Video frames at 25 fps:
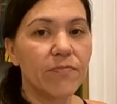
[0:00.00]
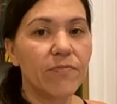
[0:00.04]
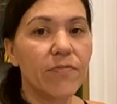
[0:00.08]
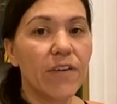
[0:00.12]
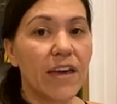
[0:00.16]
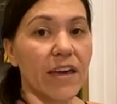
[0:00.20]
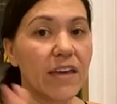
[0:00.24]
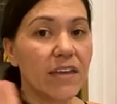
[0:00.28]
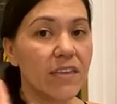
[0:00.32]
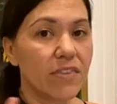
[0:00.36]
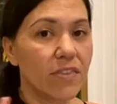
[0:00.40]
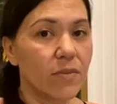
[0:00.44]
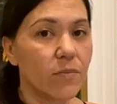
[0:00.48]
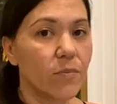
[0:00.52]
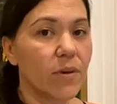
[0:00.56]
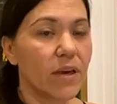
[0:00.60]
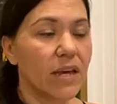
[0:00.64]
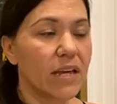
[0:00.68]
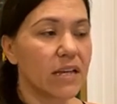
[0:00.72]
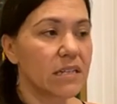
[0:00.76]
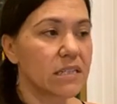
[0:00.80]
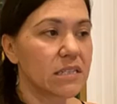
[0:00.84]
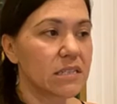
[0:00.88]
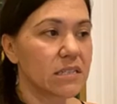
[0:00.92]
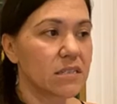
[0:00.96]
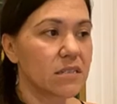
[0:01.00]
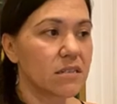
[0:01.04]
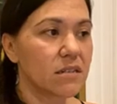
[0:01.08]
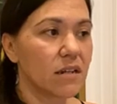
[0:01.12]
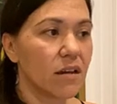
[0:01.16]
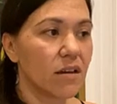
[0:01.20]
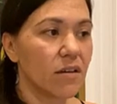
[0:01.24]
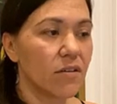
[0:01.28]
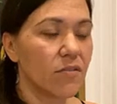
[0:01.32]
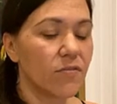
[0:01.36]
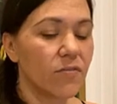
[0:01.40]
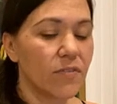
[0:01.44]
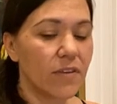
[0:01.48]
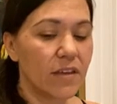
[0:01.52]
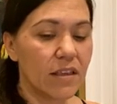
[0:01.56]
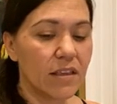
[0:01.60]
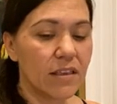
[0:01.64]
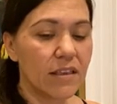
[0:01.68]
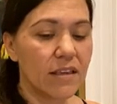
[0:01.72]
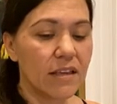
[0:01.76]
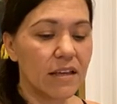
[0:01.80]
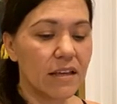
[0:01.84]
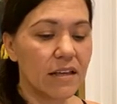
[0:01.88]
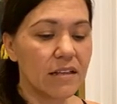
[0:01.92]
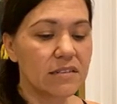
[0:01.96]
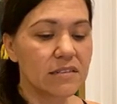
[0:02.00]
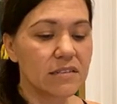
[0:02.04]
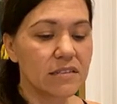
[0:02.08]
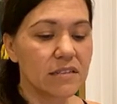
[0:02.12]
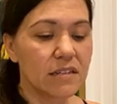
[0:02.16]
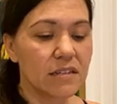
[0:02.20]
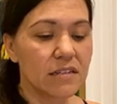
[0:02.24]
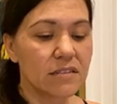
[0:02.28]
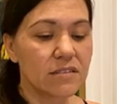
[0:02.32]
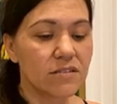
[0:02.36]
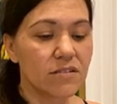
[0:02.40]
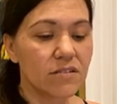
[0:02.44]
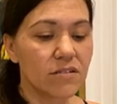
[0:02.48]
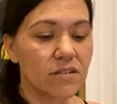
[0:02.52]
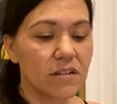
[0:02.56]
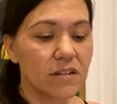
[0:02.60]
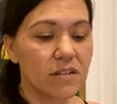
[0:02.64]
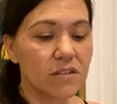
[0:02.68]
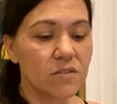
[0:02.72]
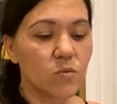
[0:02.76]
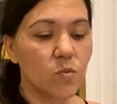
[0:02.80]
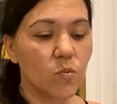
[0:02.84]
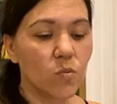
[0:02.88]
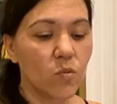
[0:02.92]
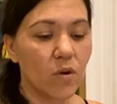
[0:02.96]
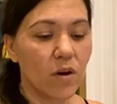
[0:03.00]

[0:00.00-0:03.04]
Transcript: faith-based stuff in this because there is